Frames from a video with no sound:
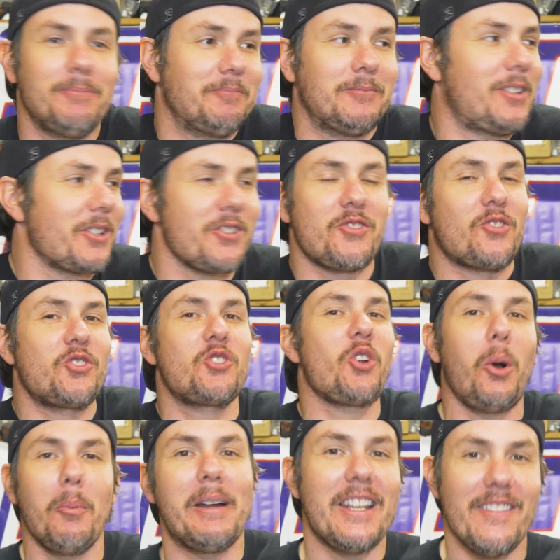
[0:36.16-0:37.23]
there's
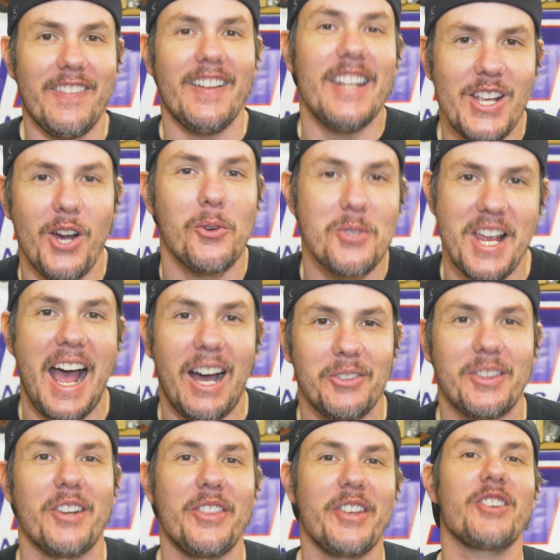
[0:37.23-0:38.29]
so many videos
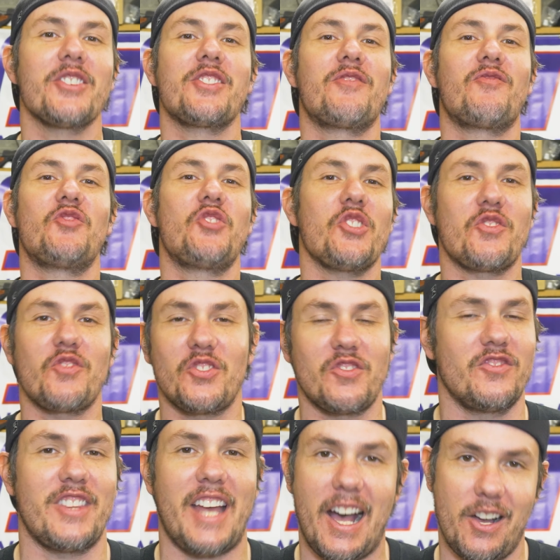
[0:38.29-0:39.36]
out there. There's just
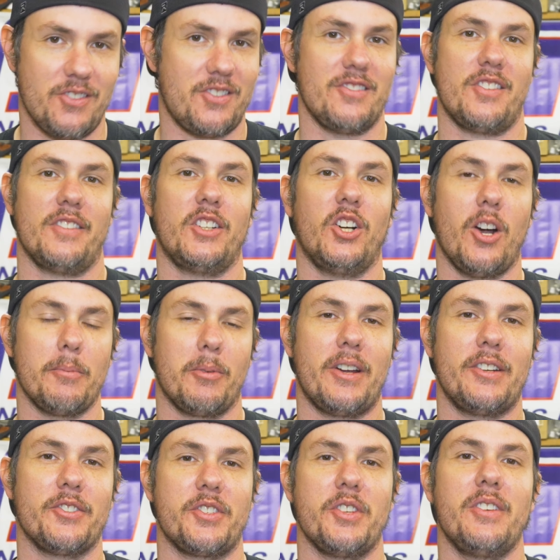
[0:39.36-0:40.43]
thousands of
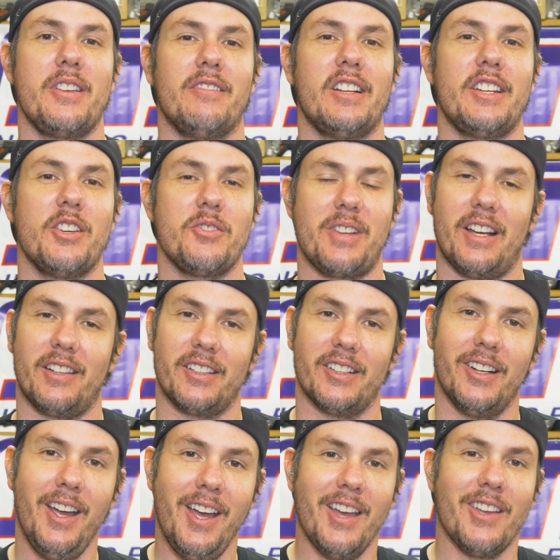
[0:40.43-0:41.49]
carburetor tuning videos out
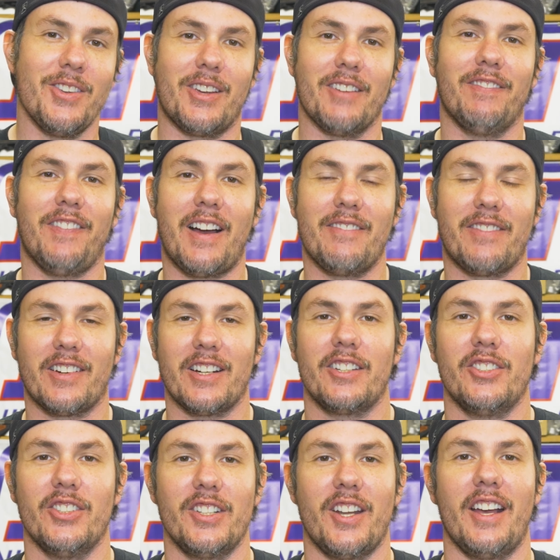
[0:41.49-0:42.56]
there. You can find very
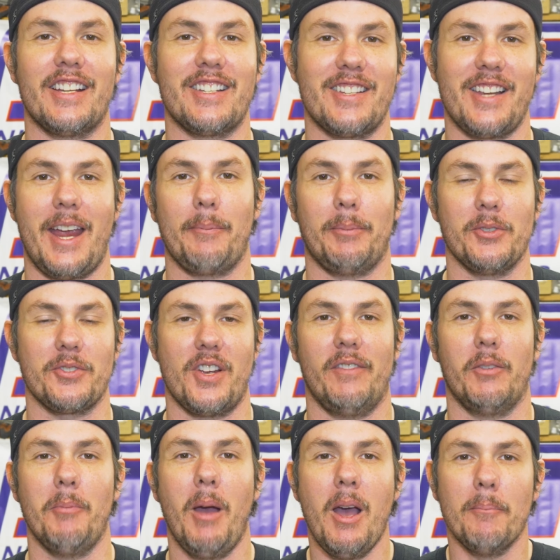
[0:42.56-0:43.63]
good examples
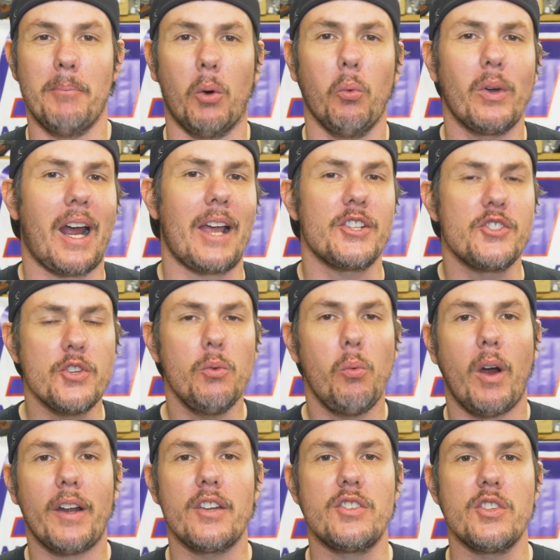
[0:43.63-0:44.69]
of them. But what I do
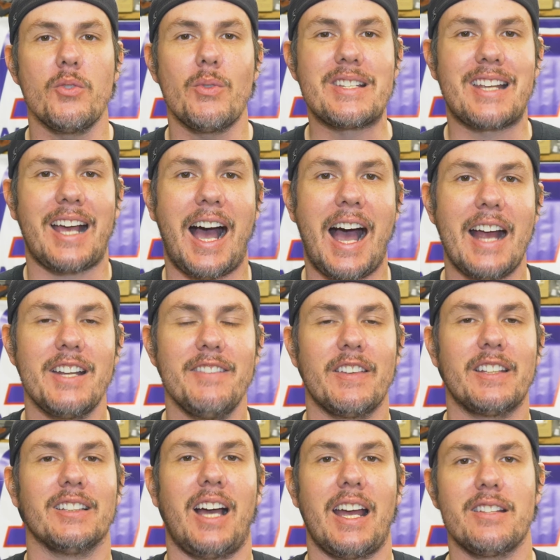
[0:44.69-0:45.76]
want to do is kind of
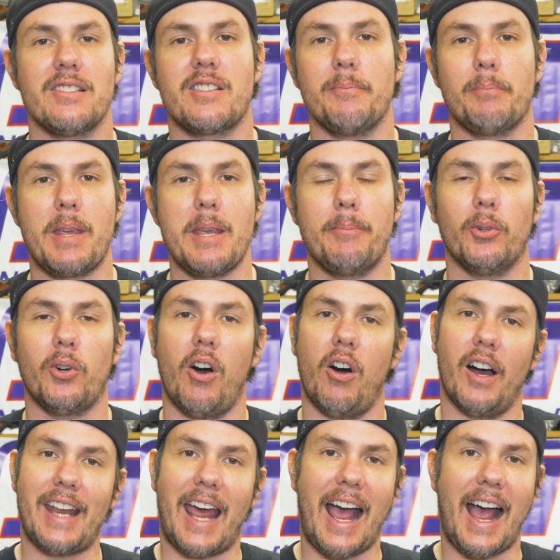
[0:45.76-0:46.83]
enlighten some people
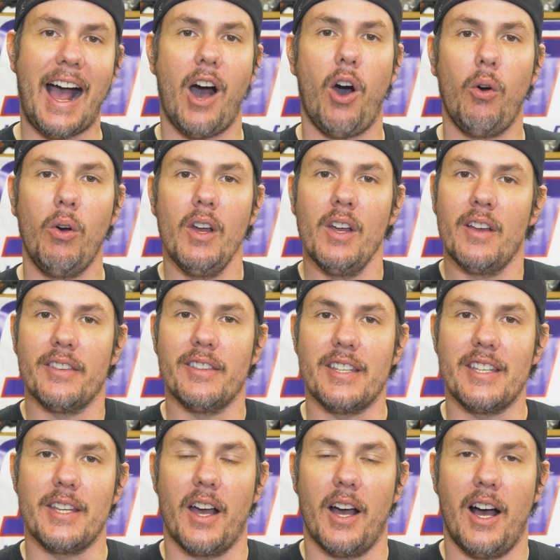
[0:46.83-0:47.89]
on how
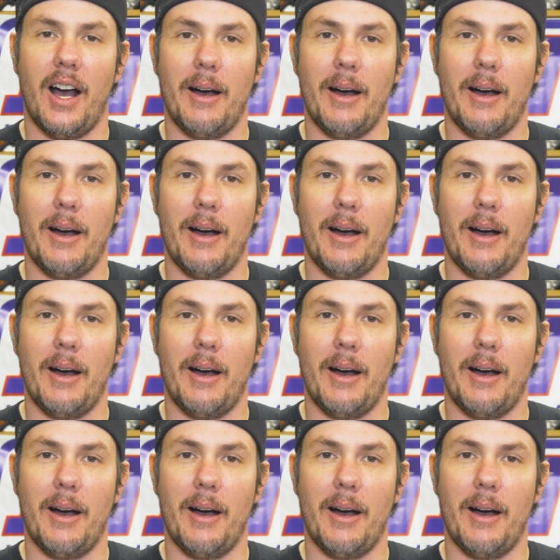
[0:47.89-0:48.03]
the